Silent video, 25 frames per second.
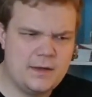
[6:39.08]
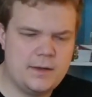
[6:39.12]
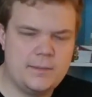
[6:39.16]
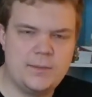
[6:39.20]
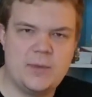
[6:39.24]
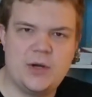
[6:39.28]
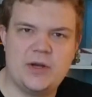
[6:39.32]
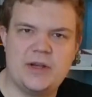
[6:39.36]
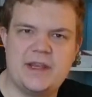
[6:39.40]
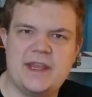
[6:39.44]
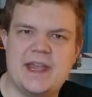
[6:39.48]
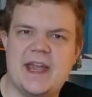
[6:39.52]

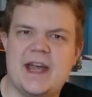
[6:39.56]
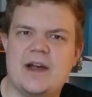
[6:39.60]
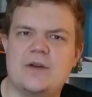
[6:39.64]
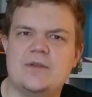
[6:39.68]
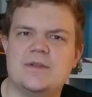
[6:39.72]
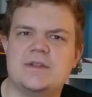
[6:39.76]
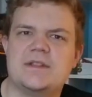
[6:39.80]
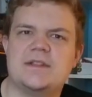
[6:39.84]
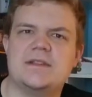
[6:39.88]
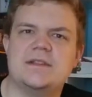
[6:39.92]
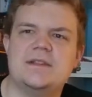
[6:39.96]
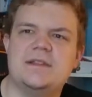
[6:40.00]
Monkey
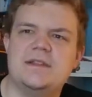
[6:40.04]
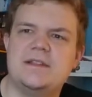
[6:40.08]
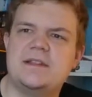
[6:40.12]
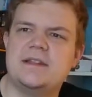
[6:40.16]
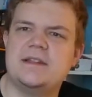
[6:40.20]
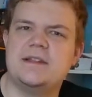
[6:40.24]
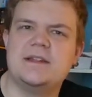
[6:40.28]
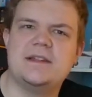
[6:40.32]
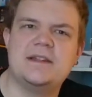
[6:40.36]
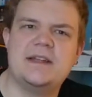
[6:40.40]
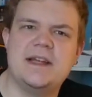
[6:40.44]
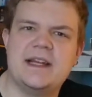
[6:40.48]
House and
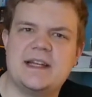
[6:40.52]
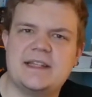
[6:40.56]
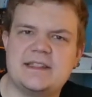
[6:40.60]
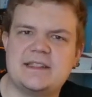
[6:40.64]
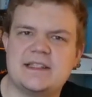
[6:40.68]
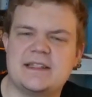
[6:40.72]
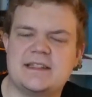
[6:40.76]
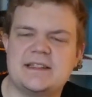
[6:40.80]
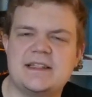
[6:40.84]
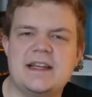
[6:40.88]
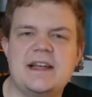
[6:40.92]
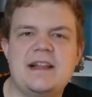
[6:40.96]

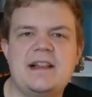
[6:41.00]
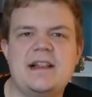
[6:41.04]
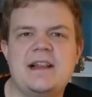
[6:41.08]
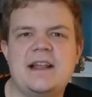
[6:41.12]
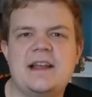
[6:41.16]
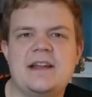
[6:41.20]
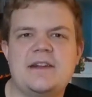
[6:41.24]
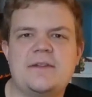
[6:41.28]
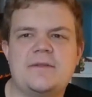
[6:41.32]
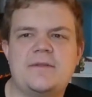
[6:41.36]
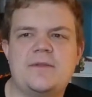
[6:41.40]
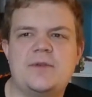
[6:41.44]

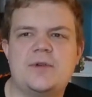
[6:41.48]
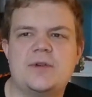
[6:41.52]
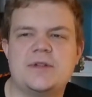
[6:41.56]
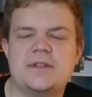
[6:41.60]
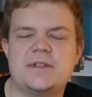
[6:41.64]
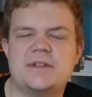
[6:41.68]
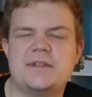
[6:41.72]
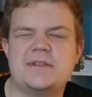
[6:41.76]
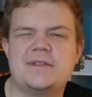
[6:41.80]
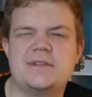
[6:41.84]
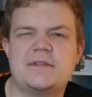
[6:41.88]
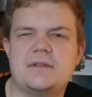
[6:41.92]
XXL, and of
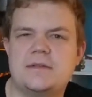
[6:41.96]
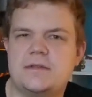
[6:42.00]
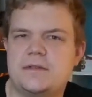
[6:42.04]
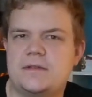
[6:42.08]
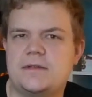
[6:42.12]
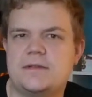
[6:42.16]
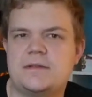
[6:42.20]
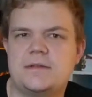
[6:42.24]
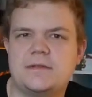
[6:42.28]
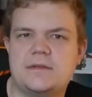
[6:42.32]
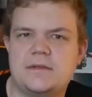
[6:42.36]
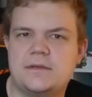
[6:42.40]

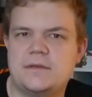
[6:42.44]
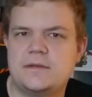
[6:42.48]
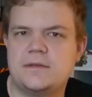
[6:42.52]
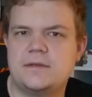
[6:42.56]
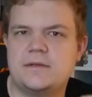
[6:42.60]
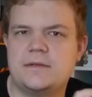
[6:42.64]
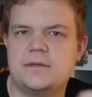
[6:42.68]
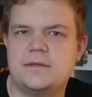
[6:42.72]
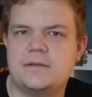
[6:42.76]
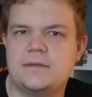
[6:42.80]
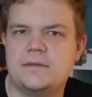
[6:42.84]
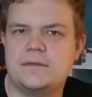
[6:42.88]
course,
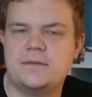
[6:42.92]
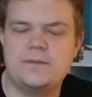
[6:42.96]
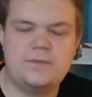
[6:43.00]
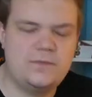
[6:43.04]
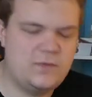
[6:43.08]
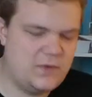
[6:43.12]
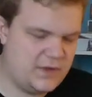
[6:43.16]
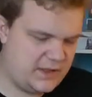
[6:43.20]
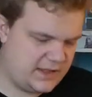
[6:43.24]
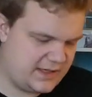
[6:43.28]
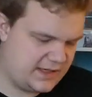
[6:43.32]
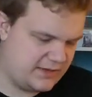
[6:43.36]

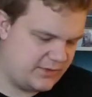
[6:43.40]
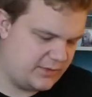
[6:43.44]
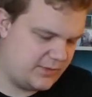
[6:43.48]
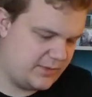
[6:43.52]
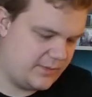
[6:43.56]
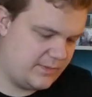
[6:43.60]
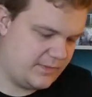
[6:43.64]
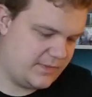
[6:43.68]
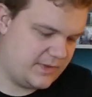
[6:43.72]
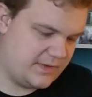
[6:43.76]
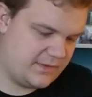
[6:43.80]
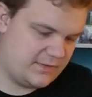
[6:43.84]
I
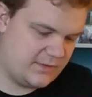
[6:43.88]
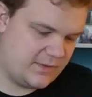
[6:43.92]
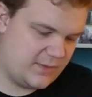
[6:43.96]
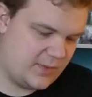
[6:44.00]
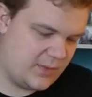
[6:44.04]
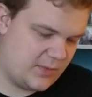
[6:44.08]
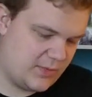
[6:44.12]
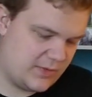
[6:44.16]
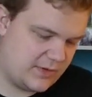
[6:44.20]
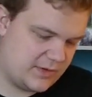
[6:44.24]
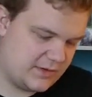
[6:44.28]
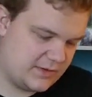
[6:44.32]
can't
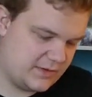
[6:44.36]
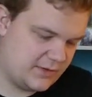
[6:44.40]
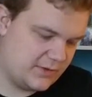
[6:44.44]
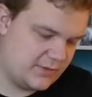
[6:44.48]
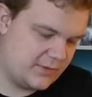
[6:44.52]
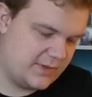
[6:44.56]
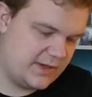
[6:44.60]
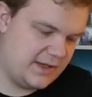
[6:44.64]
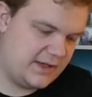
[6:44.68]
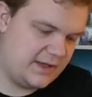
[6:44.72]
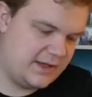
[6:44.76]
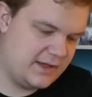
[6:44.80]
remember
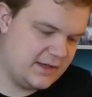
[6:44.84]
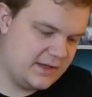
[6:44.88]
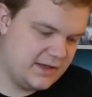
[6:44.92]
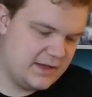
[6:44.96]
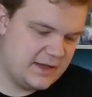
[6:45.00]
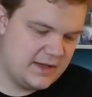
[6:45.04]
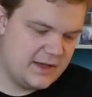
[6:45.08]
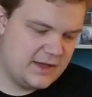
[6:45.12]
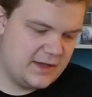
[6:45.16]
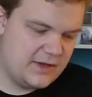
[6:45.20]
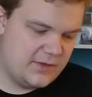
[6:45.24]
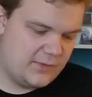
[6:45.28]
already
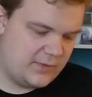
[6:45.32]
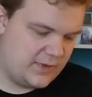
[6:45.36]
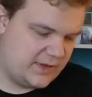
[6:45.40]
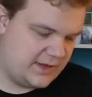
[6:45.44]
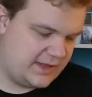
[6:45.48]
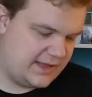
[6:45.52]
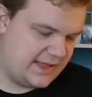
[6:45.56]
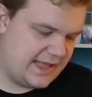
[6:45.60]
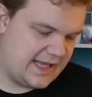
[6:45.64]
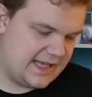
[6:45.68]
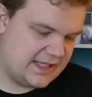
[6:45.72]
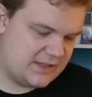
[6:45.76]

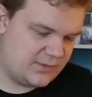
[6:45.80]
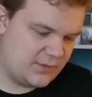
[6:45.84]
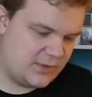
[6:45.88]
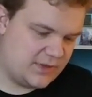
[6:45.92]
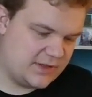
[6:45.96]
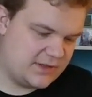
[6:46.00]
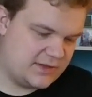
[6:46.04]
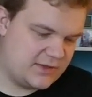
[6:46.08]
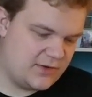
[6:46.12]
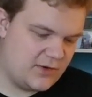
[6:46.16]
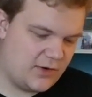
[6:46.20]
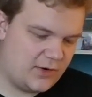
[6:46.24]
what the last
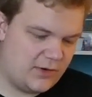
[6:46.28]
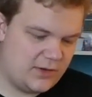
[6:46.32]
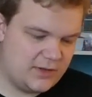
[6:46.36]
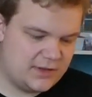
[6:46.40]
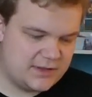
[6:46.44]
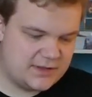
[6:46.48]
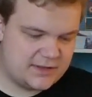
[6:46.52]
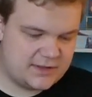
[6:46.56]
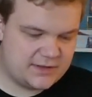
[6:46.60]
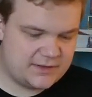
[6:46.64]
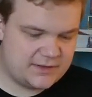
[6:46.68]
one is called.